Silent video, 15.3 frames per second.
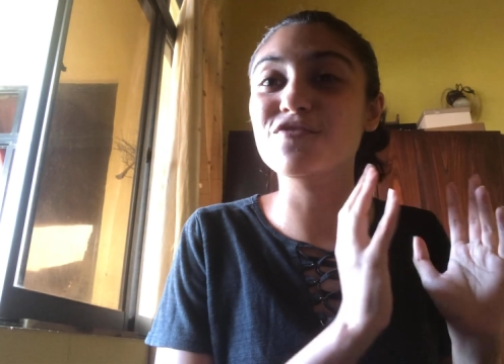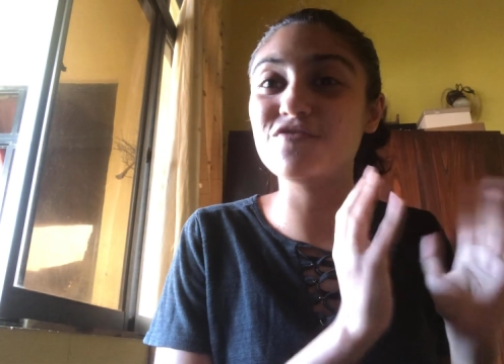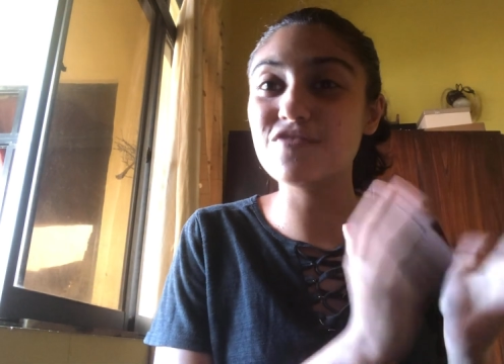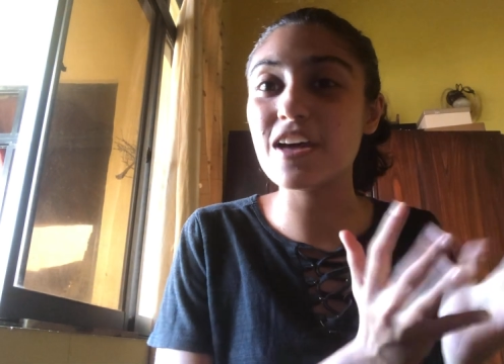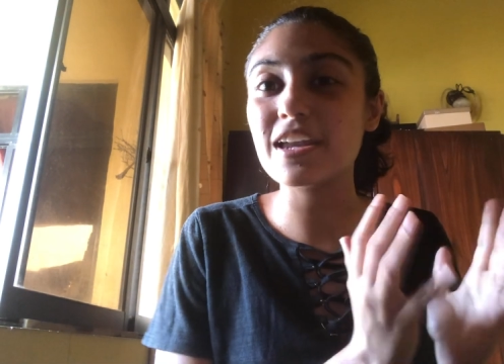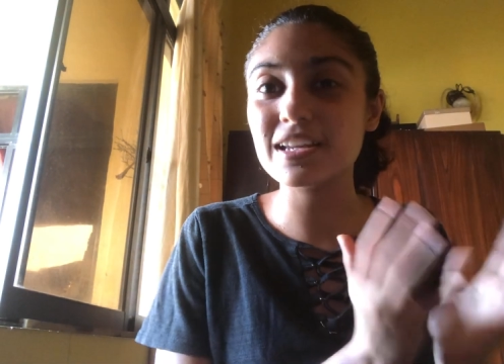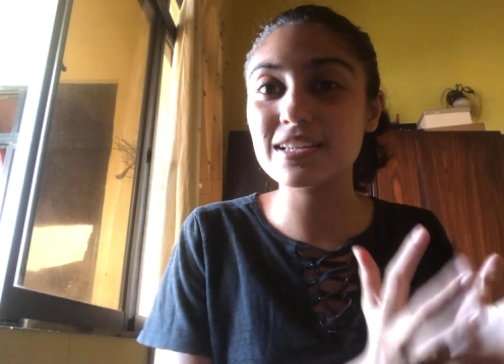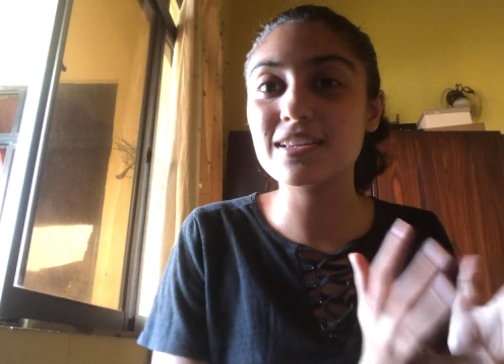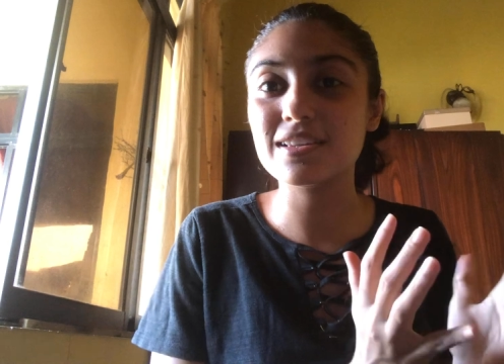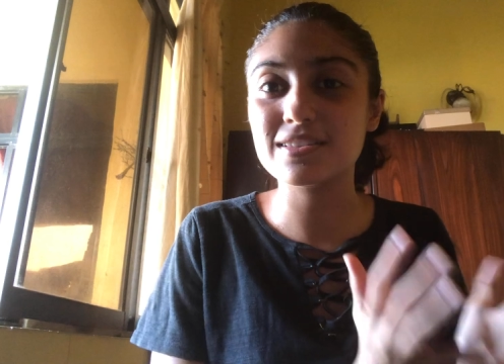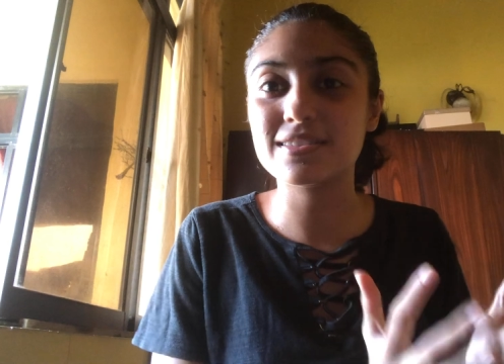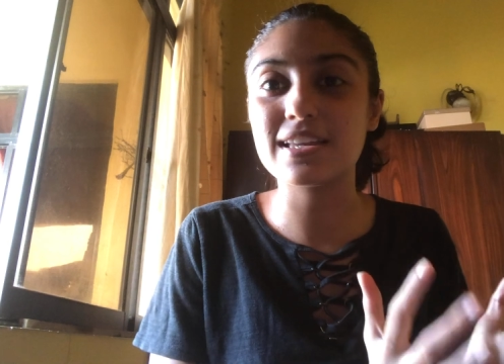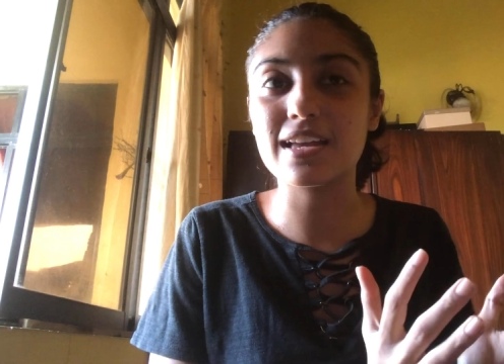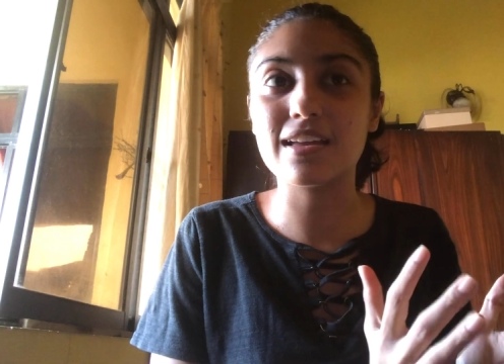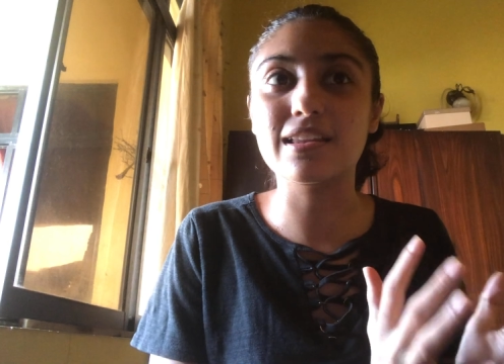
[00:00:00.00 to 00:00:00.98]
very,
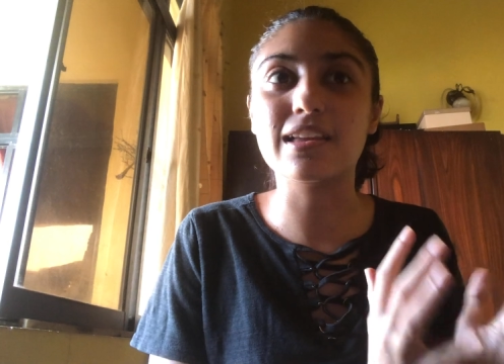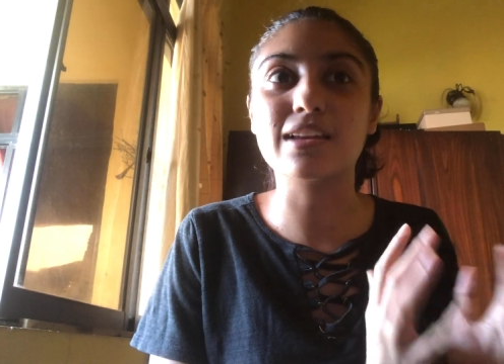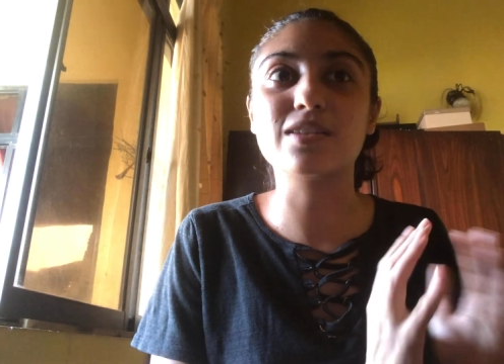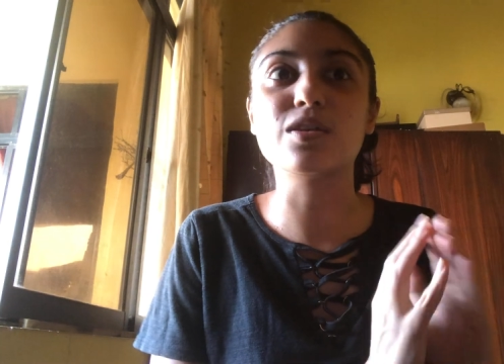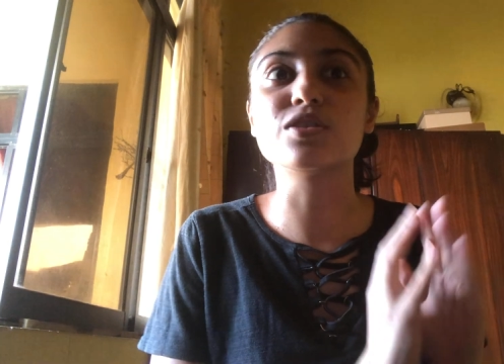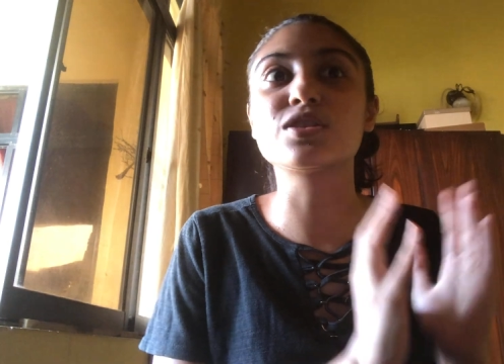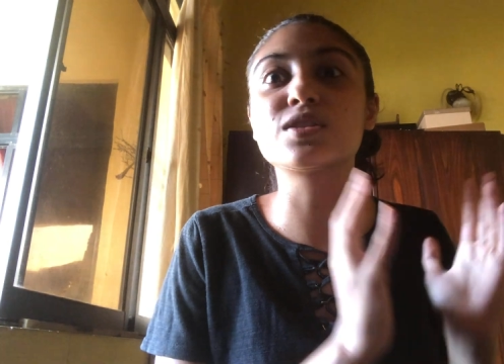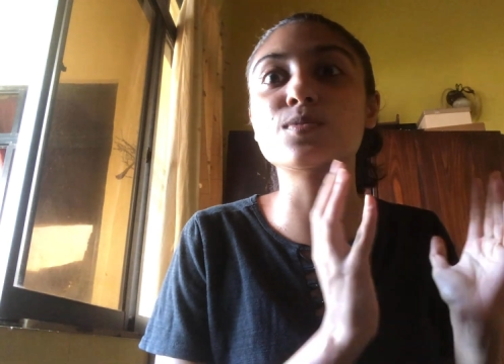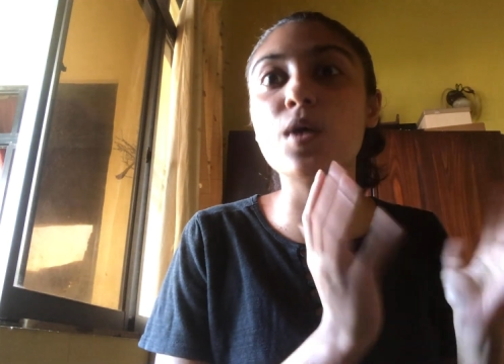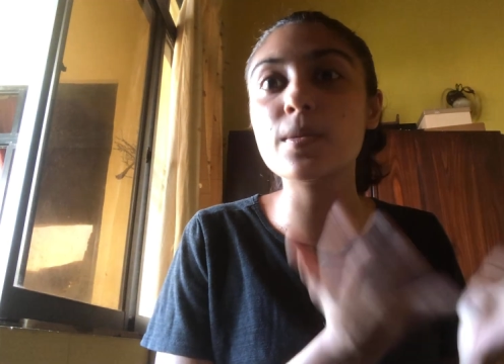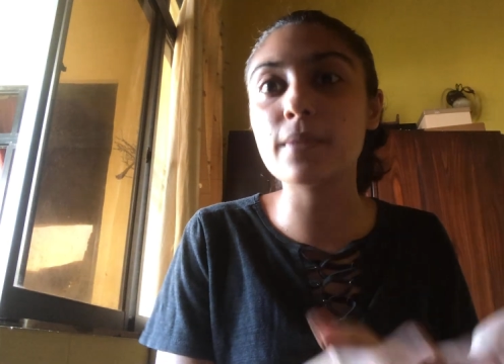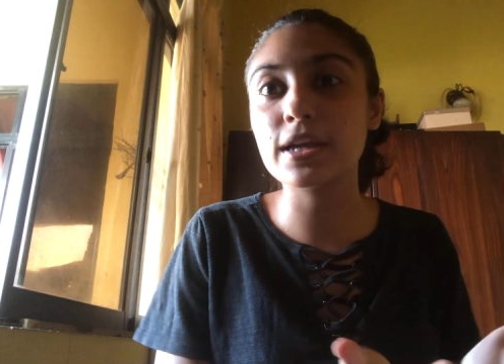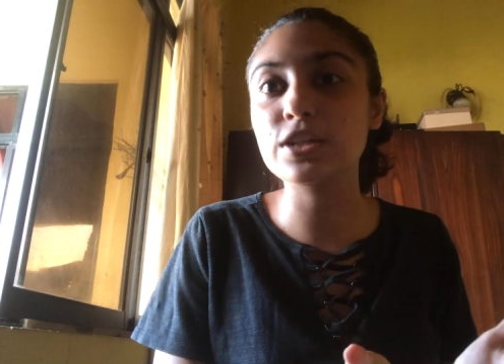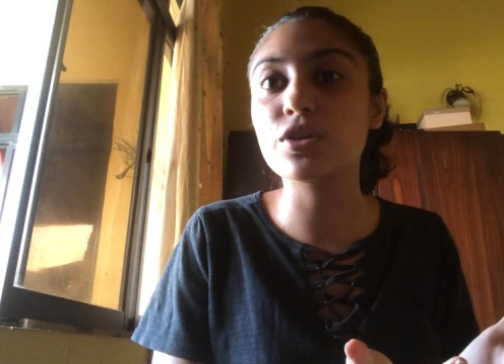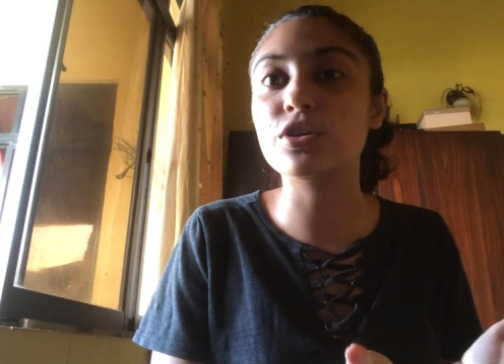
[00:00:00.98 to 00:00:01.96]
say, like a small
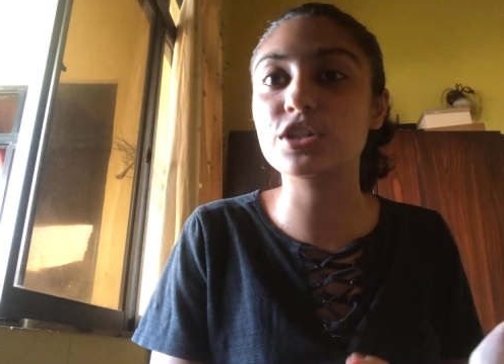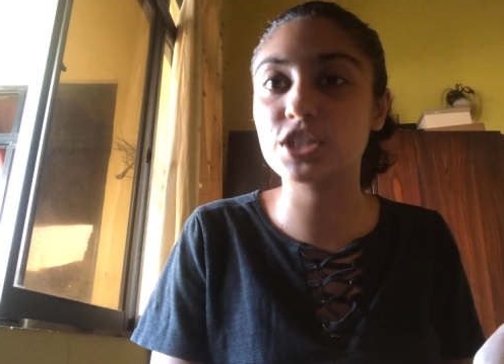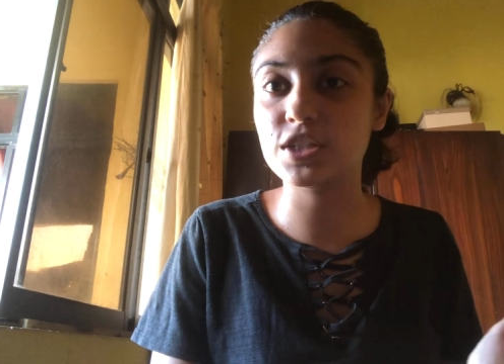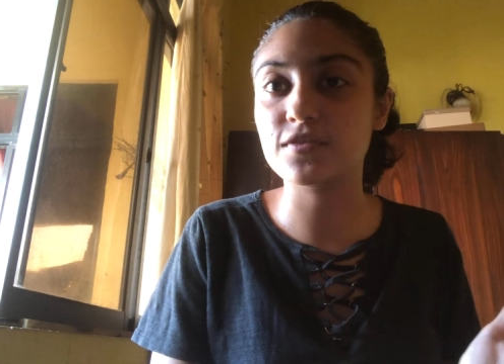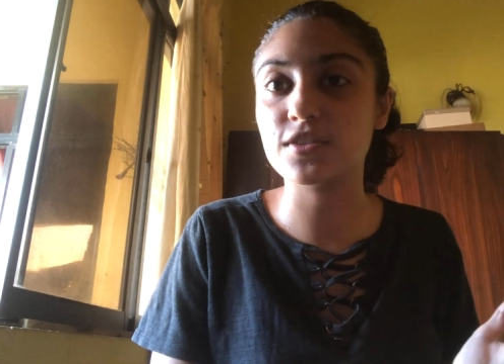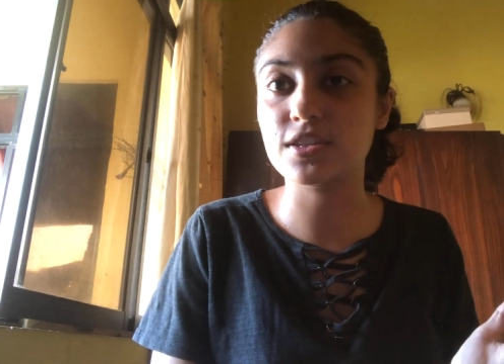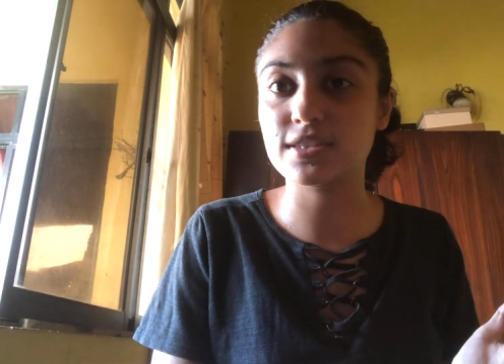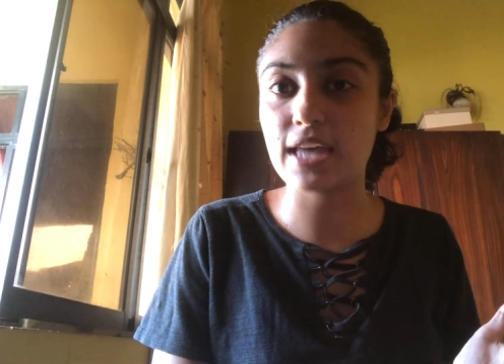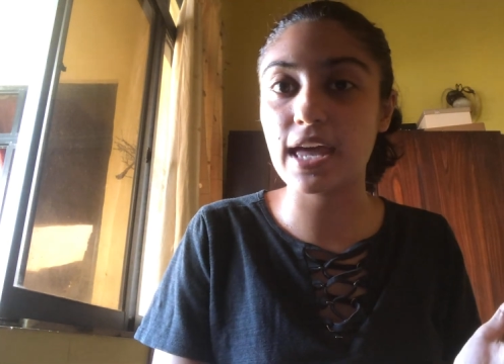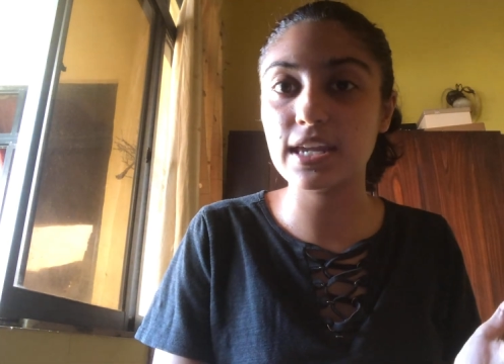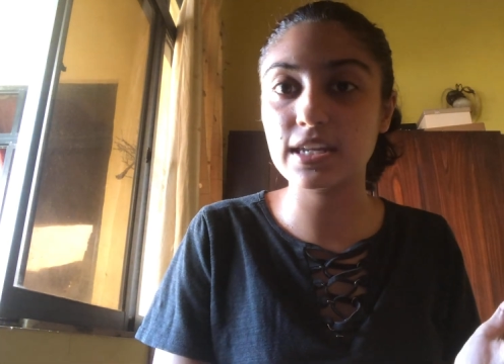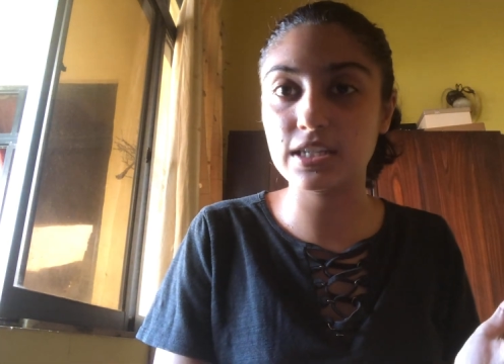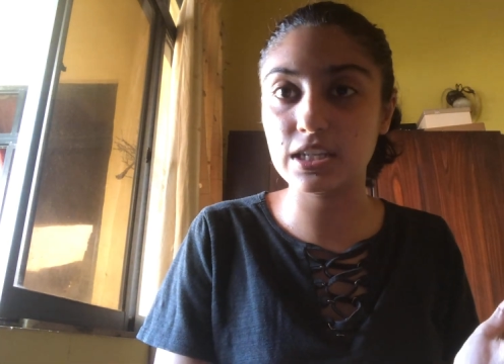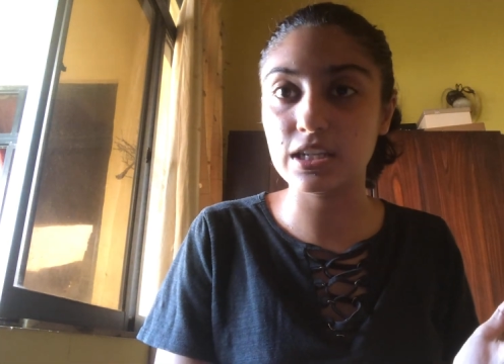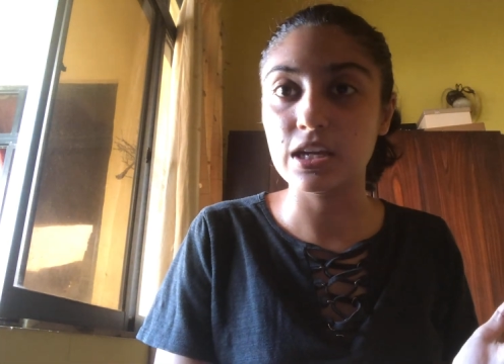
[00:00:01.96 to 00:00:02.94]
minority of
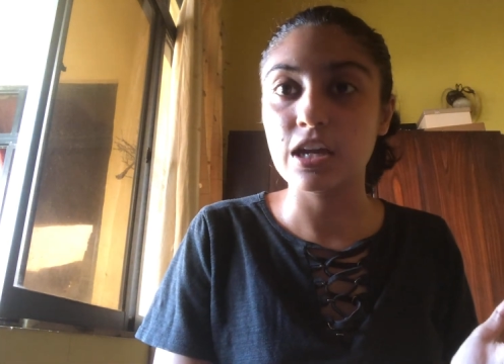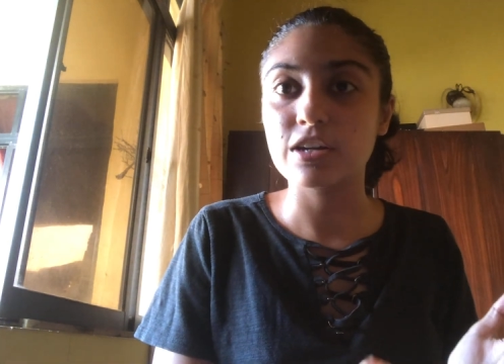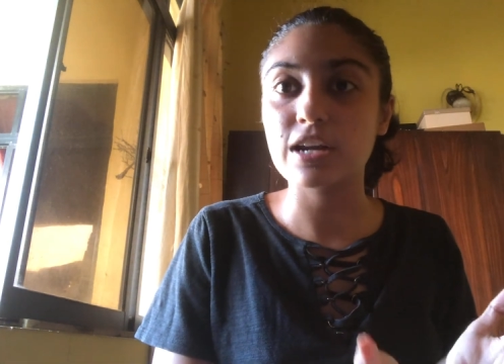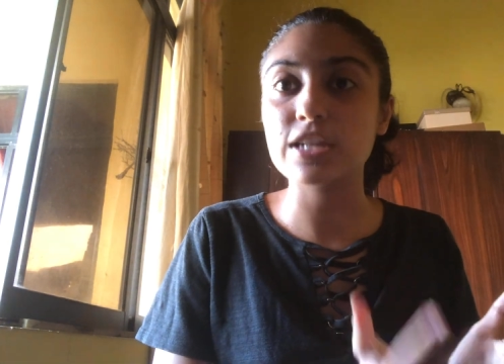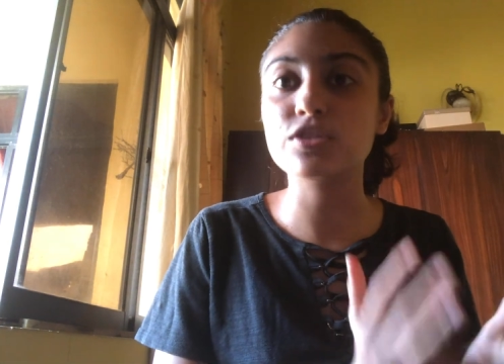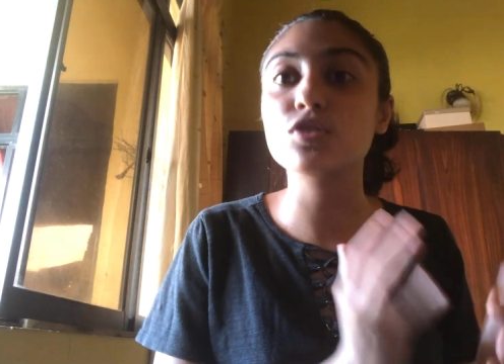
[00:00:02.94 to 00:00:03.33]
society, right?